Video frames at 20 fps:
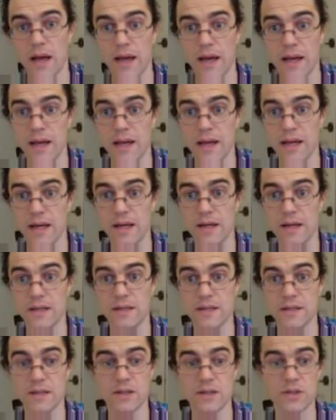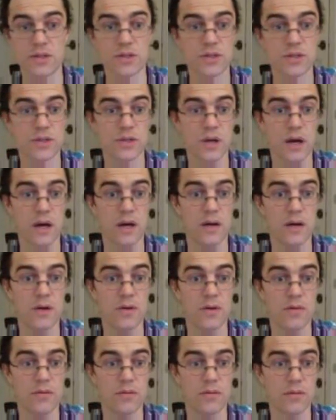And
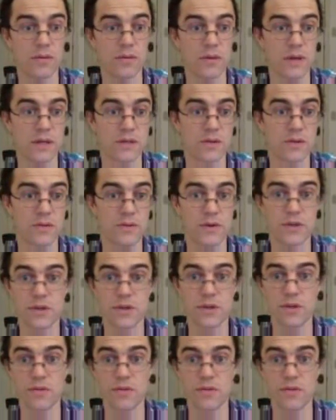that's over to the